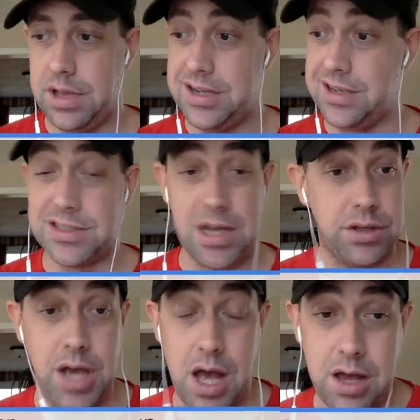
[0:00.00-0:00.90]
It doesn't sell
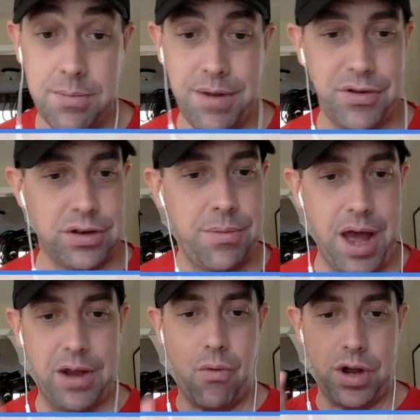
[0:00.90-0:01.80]
a ton, but if you're only
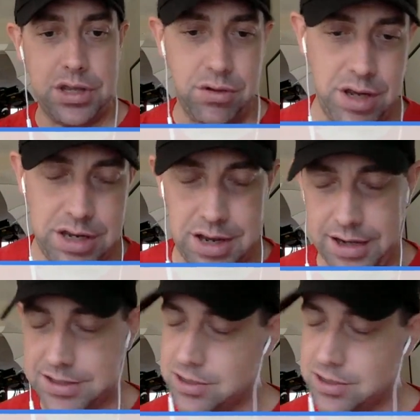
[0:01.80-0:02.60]
buying 1 unit, you got a